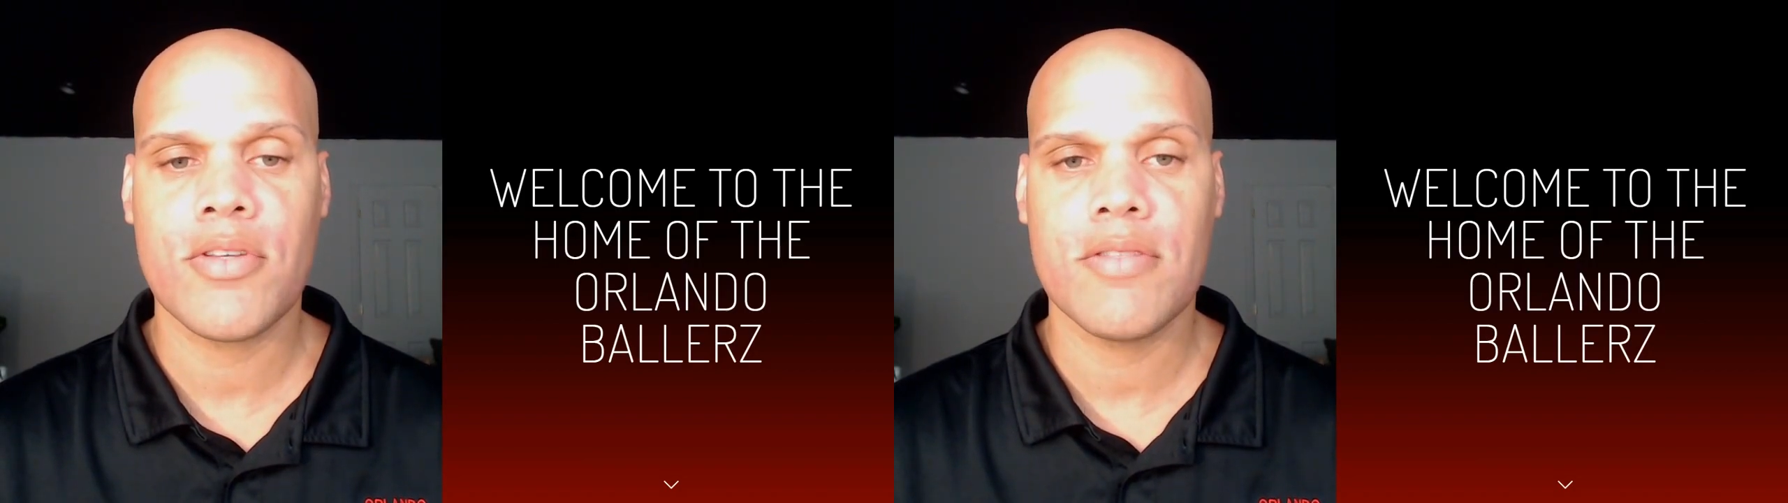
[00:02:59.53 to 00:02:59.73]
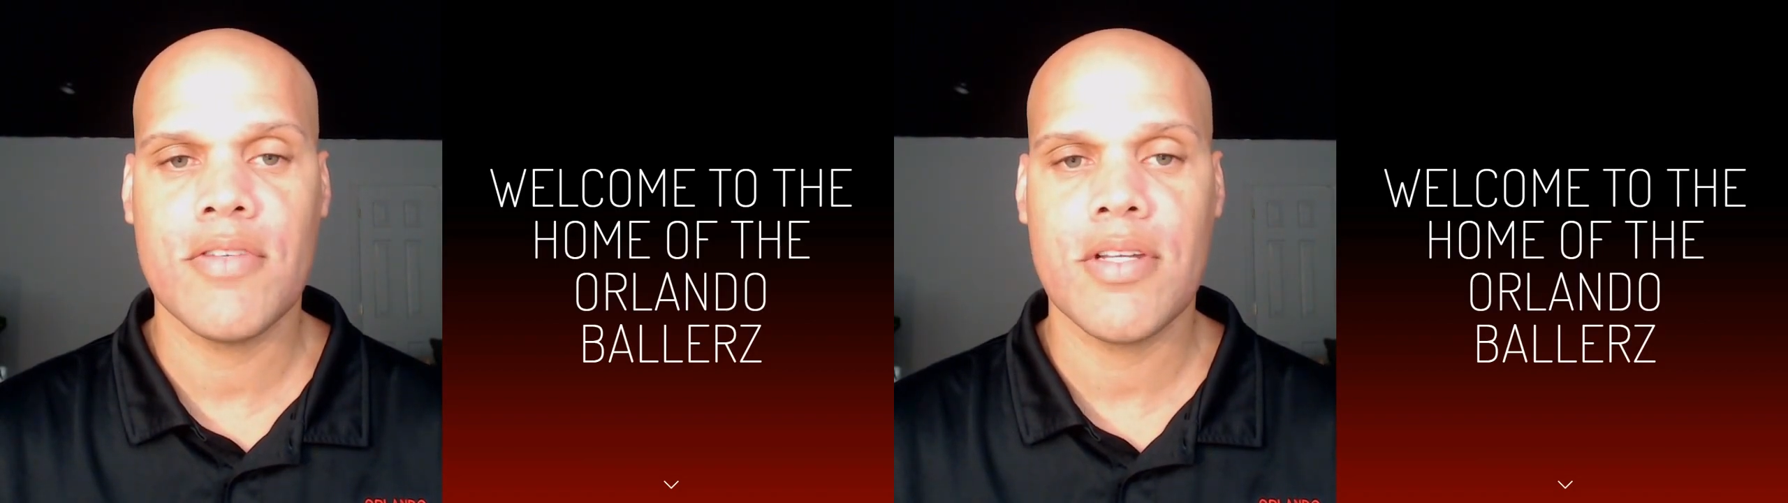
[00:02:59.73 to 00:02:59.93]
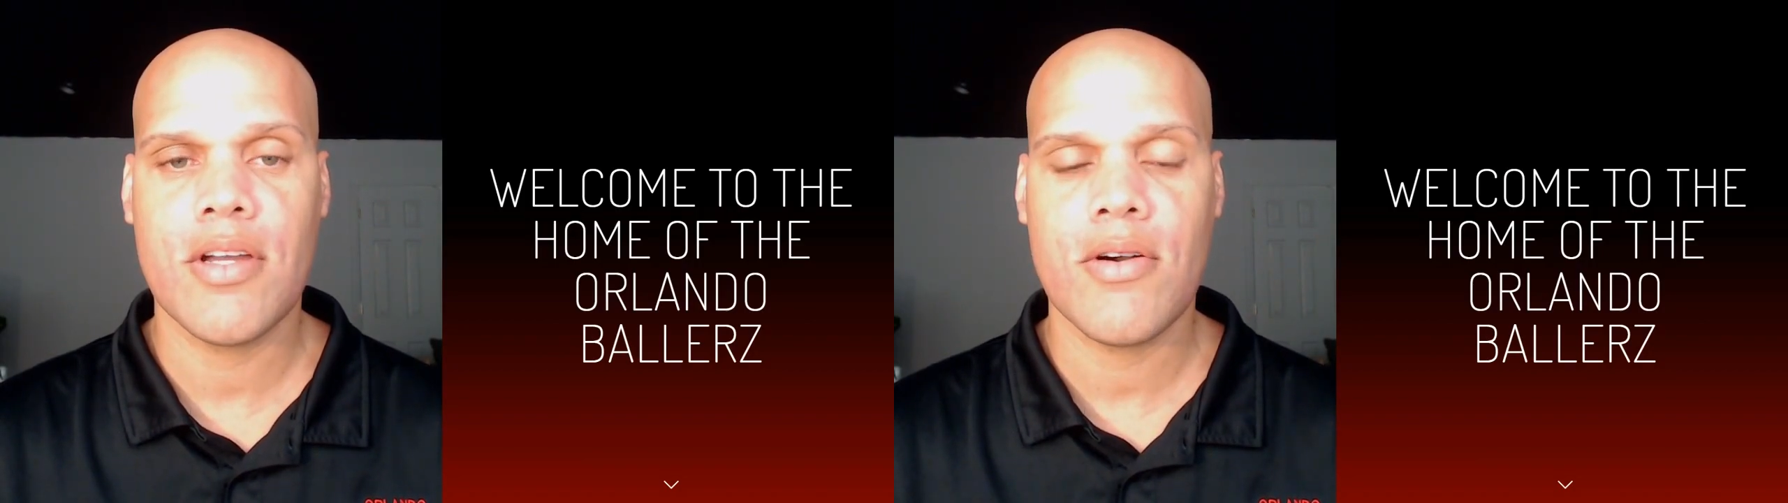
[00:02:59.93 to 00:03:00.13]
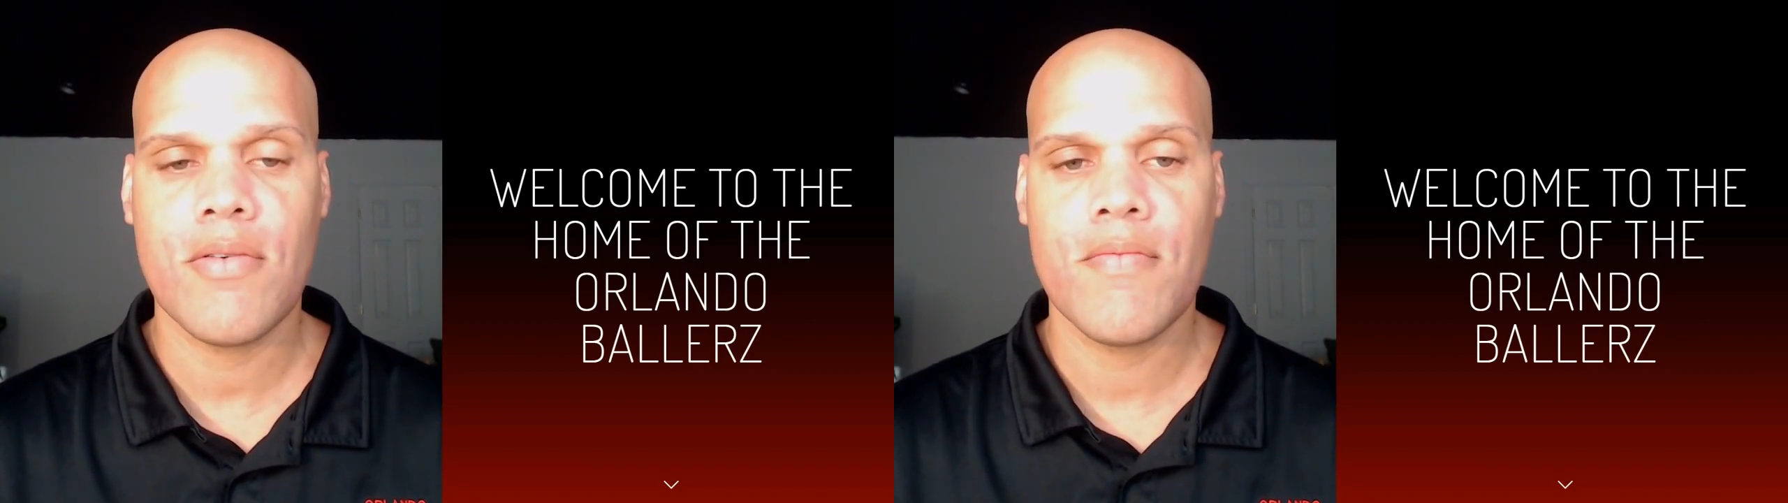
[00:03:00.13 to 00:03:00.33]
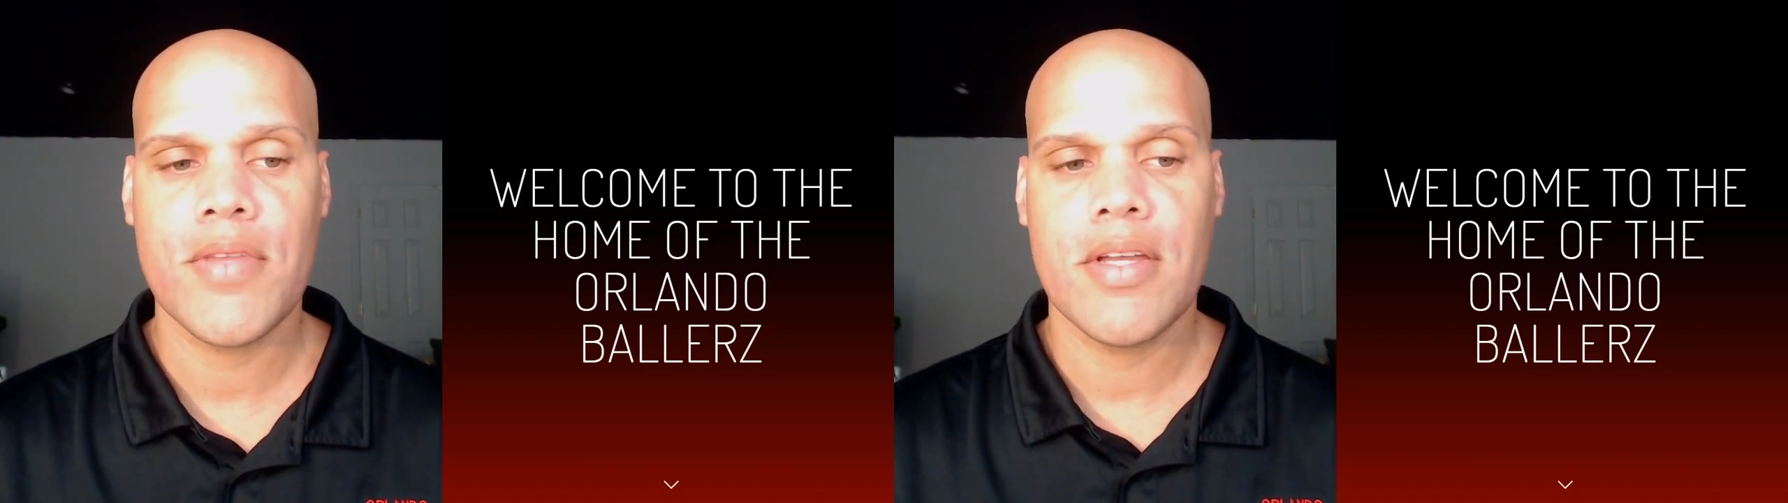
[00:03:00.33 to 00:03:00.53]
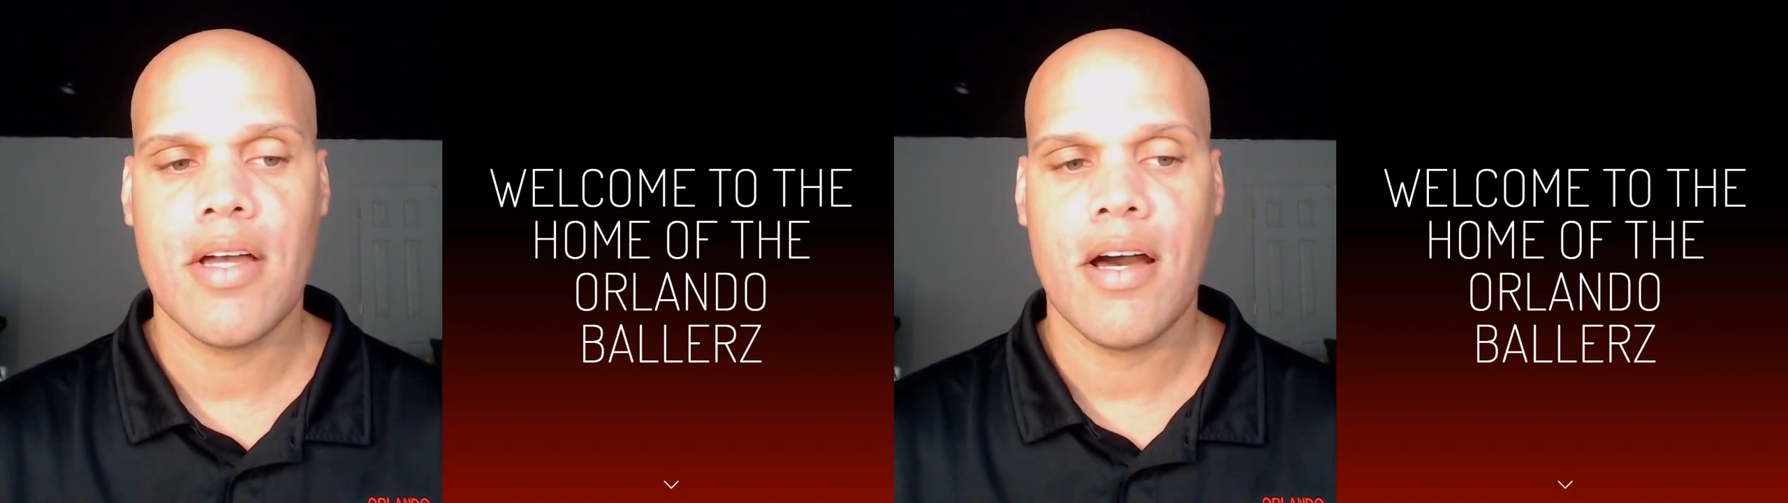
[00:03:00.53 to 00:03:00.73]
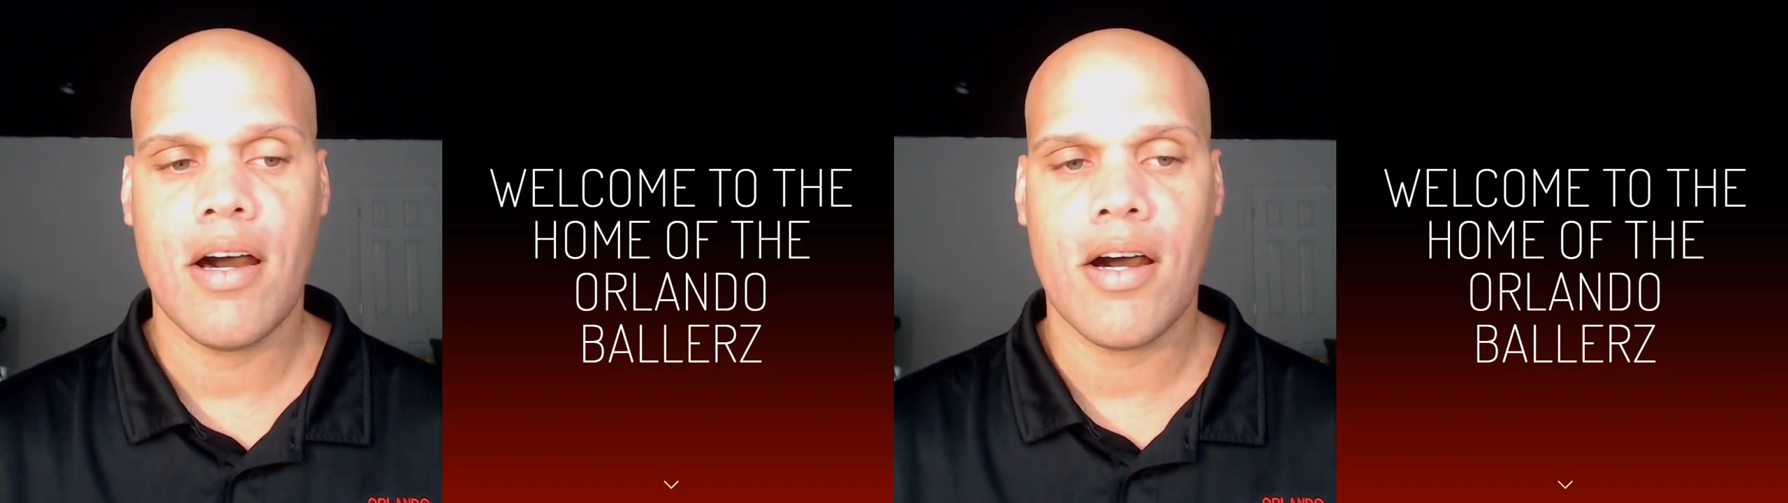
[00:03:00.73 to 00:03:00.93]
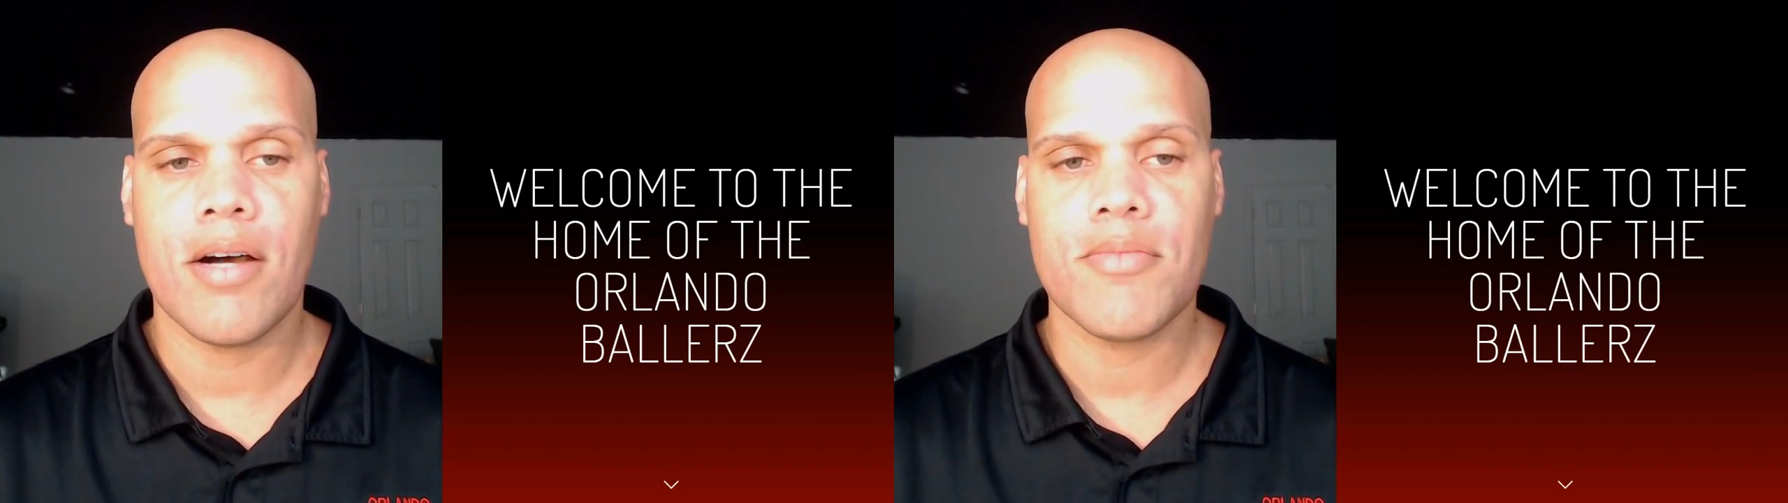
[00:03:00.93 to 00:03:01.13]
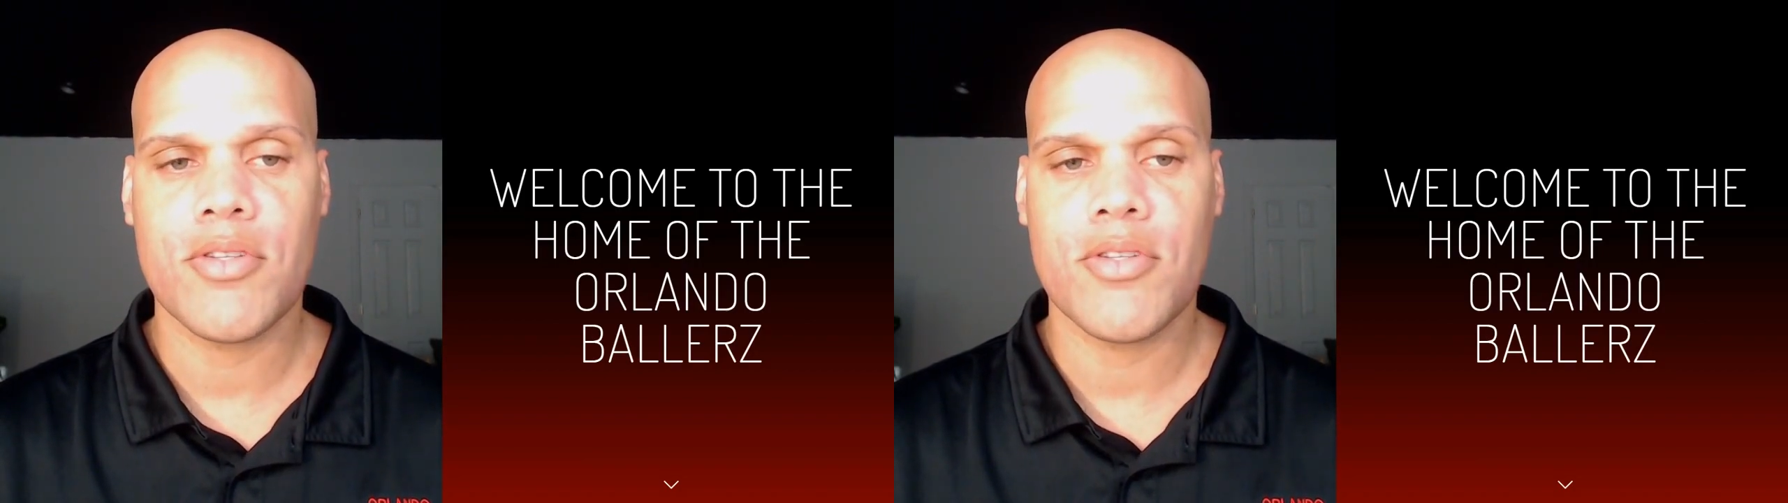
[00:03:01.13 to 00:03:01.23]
video, so